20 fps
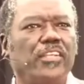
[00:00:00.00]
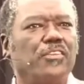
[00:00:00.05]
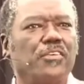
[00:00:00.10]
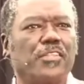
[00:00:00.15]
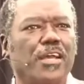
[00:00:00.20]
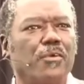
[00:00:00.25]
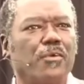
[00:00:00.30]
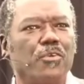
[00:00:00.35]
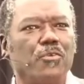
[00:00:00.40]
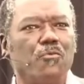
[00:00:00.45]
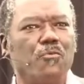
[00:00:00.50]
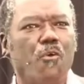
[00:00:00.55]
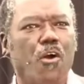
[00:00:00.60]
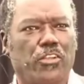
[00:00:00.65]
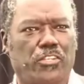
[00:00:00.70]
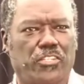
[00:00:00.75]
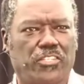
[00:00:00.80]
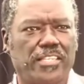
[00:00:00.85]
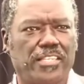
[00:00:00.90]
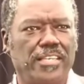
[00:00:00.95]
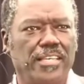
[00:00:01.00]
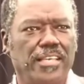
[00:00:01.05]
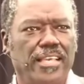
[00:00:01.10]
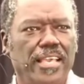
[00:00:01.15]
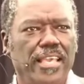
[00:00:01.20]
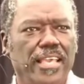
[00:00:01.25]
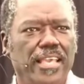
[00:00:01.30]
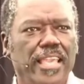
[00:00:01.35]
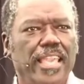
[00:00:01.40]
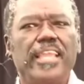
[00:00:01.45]
that we watched.
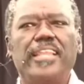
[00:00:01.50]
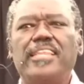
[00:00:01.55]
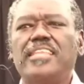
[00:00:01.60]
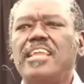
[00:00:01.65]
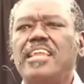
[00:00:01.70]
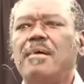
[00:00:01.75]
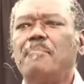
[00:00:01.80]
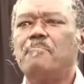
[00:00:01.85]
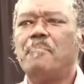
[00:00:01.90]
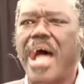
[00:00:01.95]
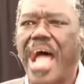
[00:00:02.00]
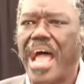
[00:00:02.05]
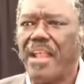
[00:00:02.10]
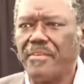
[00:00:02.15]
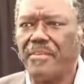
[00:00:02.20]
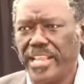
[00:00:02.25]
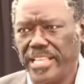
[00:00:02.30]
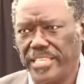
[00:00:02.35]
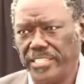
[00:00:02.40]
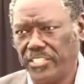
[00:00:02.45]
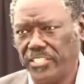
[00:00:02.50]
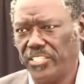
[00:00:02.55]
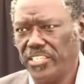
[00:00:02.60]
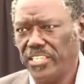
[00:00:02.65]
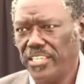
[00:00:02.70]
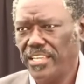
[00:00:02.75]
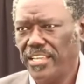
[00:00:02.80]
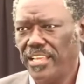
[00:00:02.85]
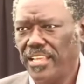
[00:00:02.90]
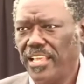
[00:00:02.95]
In your marriage,
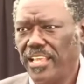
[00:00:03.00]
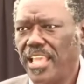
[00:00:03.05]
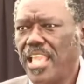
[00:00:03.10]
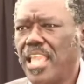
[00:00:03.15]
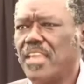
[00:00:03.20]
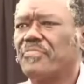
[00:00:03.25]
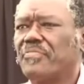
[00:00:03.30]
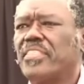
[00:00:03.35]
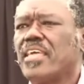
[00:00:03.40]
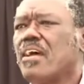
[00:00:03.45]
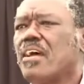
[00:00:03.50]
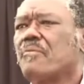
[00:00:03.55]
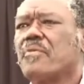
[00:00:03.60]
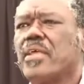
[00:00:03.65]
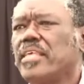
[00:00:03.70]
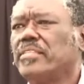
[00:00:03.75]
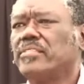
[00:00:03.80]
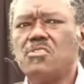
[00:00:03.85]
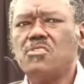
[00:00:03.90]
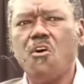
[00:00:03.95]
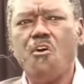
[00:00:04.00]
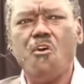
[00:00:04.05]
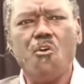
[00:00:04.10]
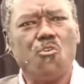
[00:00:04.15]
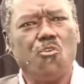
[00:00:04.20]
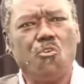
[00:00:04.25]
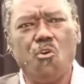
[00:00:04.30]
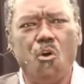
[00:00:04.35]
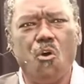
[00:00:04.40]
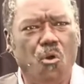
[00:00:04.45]
if there is no
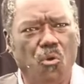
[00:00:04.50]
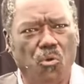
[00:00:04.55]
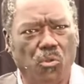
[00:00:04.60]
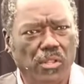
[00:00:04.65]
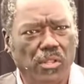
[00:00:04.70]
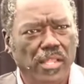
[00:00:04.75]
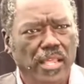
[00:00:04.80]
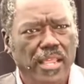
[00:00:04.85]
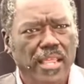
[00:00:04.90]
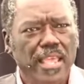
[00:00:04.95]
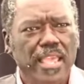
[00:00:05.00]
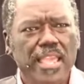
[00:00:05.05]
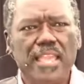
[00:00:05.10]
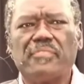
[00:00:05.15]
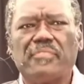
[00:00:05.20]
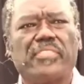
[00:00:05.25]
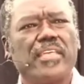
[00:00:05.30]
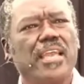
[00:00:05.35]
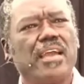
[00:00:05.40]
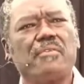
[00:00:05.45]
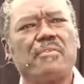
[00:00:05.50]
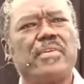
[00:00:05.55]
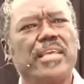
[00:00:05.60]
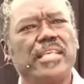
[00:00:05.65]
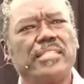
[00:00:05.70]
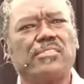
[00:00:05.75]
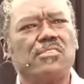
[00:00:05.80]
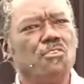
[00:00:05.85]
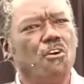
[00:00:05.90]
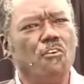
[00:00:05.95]
goal, if there
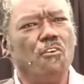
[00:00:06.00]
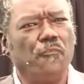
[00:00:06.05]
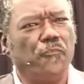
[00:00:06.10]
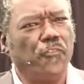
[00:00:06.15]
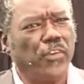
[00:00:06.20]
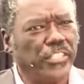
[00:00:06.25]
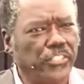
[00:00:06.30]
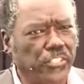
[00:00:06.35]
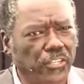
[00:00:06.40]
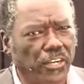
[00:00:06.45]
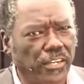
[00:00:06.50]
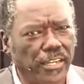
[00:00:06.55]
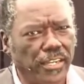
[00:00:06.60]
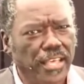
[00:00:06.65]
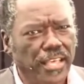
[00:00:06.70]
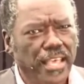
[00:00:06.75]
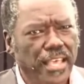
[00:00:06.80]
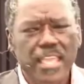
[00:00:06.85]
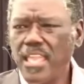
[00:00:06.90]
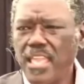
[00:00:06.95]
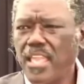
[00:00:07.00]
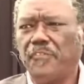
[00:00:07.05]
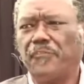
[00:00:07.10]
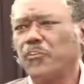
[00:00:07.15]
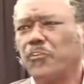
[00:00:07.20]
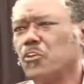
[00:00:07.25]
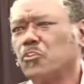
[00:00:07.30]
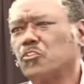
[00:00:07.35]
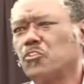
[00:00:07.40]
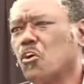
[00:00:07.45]
is no vision, if
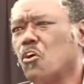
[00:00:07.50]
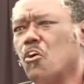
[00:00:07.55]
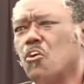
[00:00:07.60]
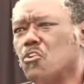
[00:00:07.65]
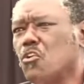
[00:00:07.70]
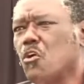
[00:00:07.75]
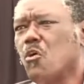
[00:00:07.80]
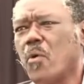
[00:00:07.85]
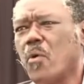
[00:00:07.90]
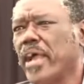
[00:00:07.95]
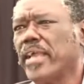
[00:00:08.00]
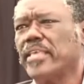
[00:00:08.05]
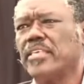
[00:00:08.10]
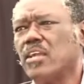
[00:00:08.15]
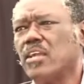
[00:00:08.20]
you don't know where you're